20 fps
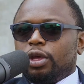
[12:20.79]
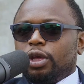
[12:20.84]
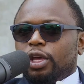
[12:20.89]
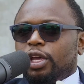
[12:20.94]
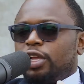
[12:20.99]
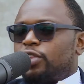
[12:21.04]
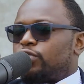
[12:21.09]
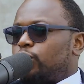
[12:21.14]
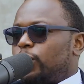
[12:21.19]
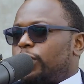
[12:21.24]

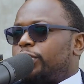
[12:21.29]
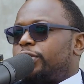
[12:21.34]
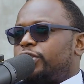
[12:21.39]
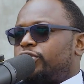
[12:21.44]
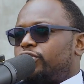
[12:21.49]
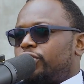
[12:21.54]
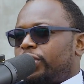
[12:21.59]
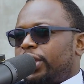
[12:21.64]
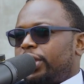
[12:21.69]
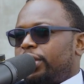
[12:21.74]
it's worth the
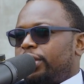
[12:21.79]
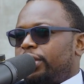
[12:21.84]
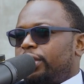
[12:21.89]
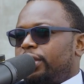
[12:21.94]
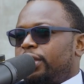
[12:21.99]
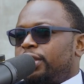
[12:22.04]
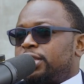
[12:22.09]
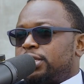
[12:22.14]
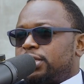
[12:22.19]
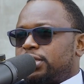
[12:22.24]
try.
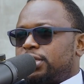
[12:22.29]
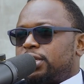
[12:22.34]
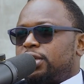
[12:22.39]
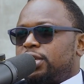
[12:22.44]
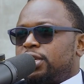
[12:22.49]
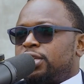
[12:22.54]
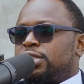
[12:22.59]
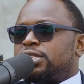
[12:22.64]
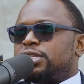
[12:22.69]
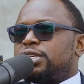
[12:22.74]
It's
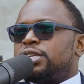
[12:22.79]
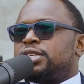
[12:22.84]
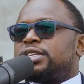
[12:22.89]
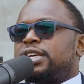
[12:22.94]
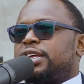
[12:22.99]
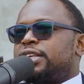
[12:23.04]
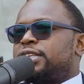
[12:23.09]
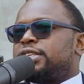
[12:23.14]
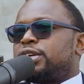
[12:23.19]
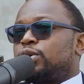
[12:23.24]

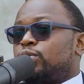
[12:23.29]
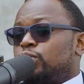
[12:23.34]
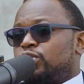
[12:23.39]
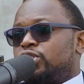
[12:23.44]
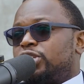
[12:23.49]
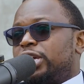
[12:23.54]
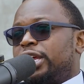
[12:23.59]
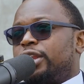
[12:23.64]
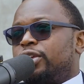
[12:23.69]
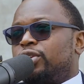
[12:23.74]
a good
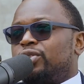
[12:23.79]
journey.